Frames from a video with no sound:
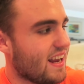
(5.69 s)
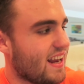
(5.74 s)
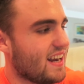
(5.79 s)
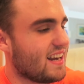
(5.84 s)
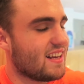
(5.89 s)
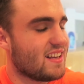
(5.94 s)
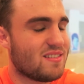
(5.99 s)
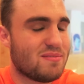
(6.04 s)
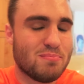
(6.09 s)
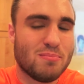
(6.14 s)

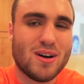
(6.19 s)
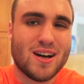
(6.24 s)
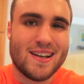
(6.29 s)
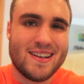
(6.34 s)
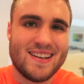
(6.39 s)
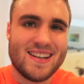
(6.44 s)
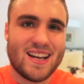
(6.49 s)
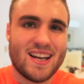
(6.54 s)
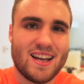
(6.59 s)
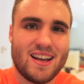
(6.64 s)
It is
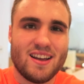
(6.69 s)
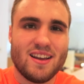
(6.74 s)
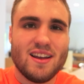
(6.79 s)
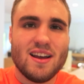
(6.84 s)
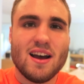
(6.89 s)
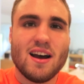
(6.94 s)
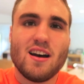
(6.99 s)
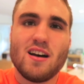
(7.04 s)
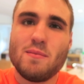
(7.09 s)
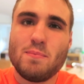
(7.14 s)
Monday,
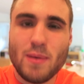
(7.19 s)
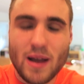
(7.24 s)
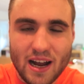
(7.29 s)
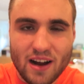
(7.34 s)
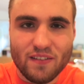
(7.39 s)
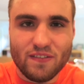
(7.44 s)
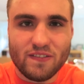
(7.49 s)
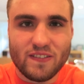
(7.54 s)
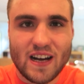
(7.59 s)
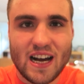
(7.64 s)

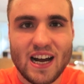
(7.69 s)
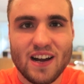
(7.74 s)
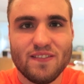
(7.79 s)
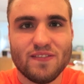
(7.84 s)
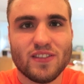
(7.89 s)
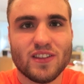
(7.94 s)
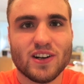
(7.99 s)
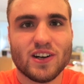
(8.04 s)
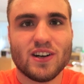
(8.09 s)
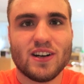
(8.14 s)
about
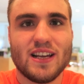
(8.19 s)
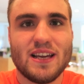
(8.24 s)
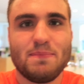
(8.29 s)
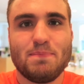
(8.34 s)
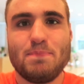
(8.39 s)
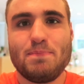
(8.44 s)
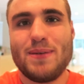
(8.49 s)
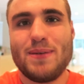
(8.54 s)
5.30